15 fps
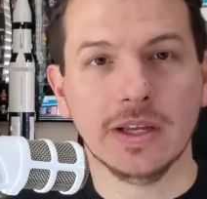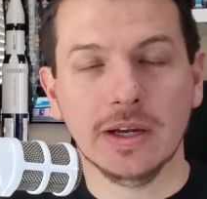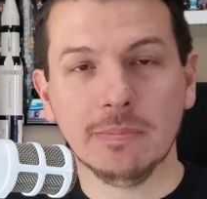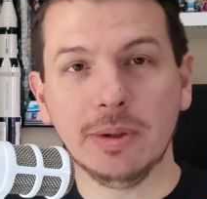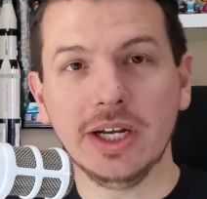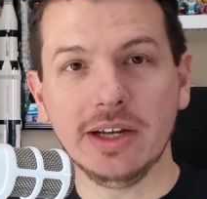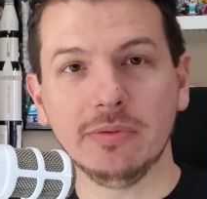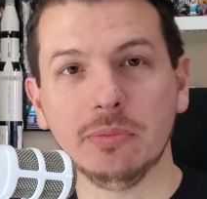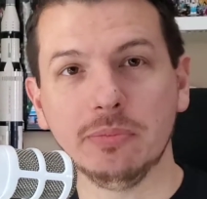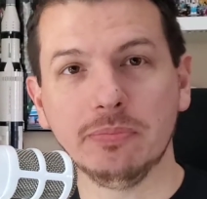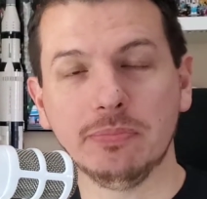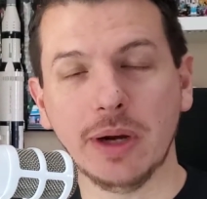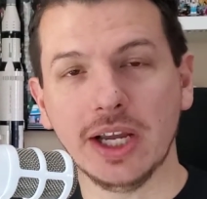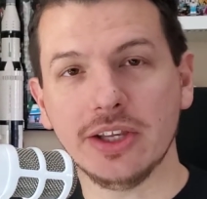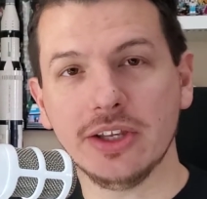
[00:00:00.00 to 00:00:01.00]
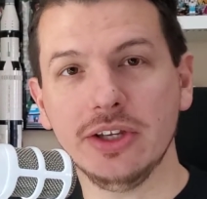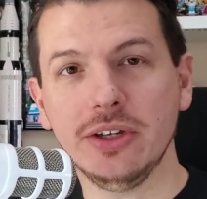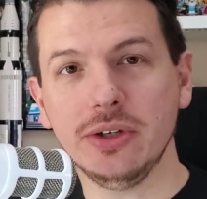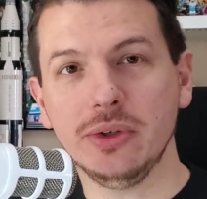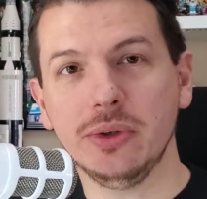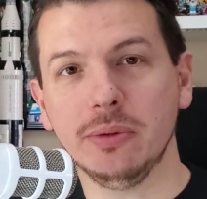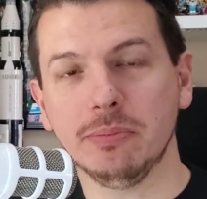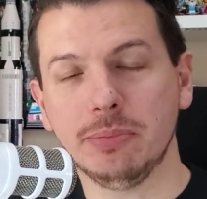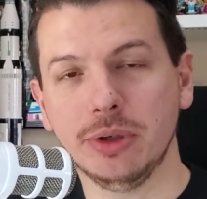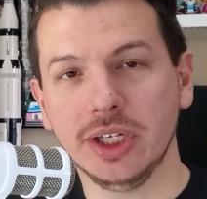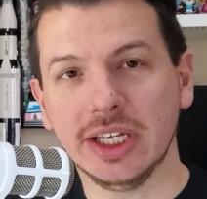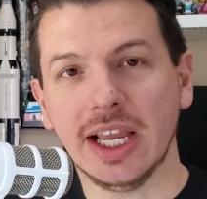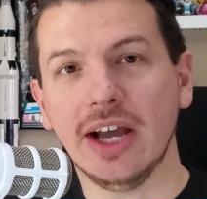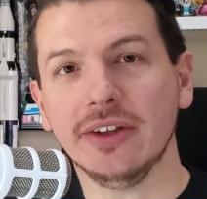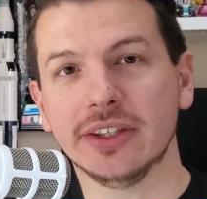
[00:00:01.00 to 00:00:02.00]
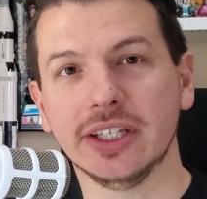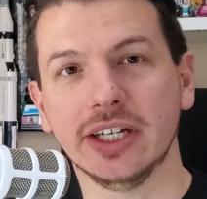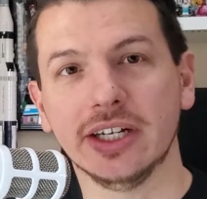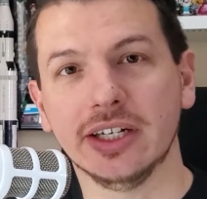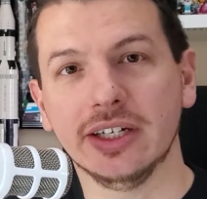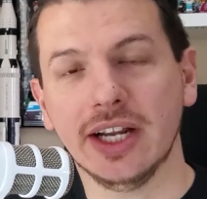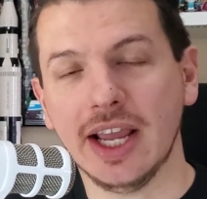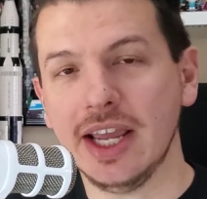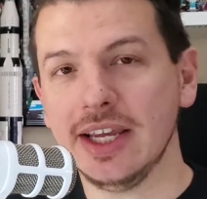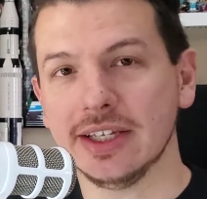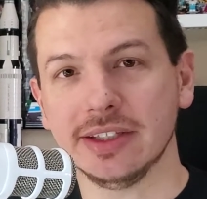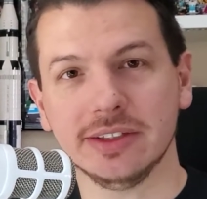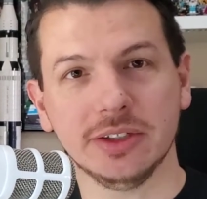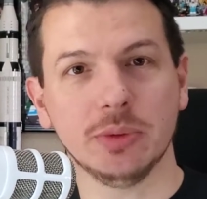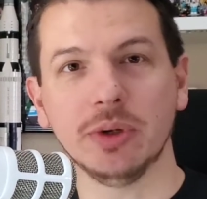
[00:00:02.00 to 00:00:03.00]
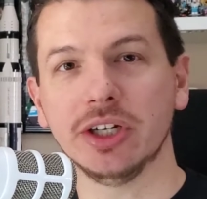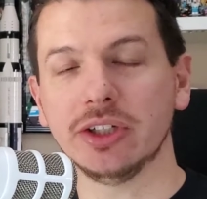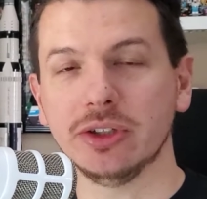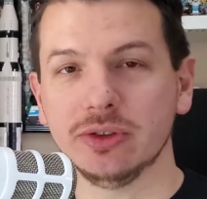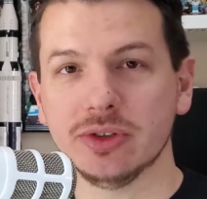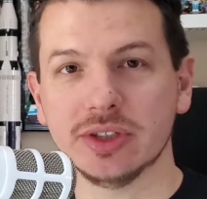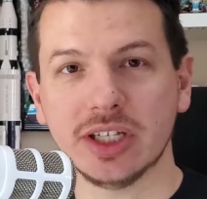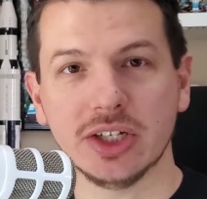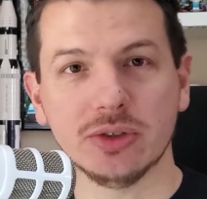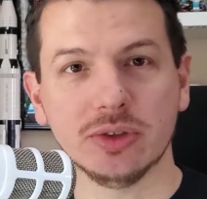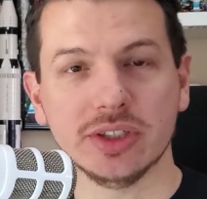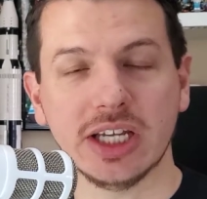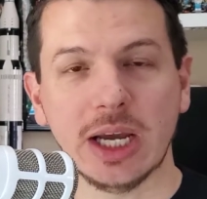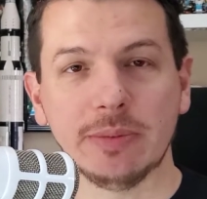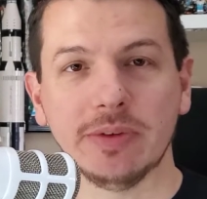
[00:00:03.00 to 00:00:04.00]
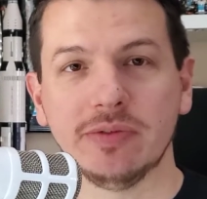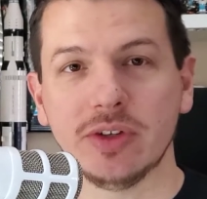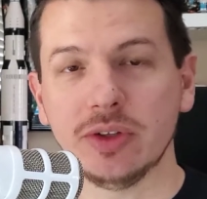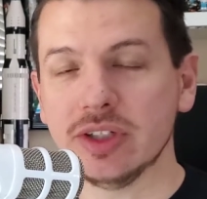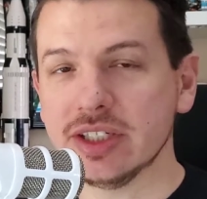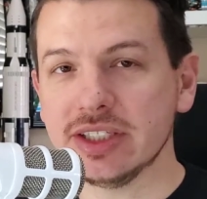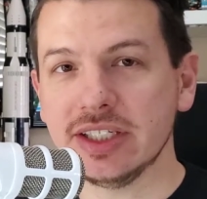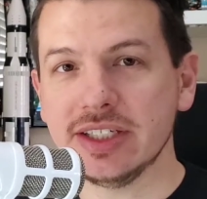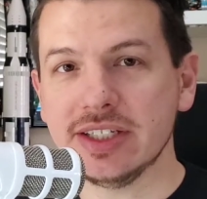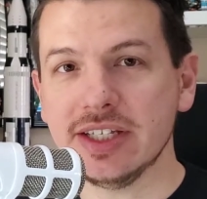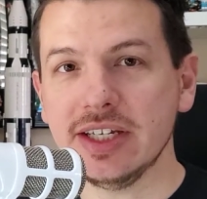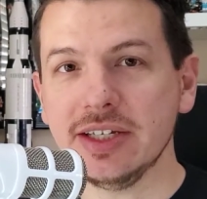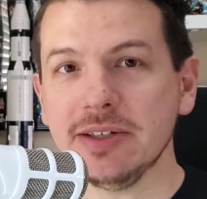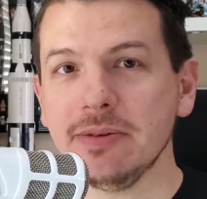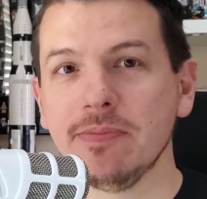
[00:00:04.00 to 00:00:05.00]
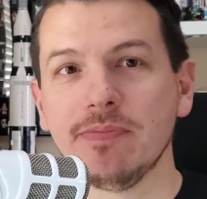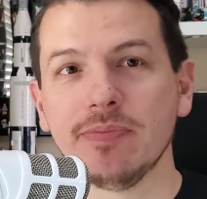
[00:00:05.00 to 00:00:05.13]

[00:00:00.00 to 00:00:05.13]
But by you putting out there, "Hey, you want to go schedule a time to view this listing?"